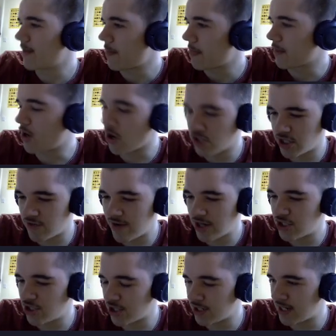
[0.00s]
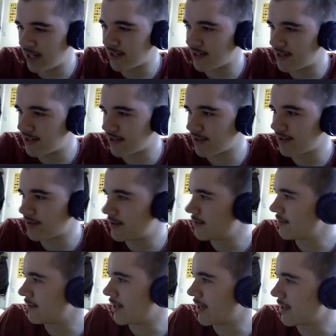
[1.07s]
code generation and
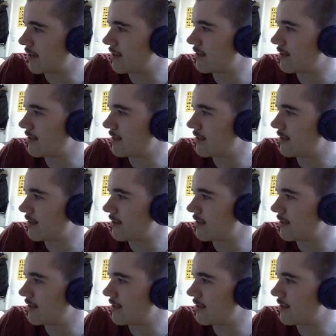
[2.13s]
like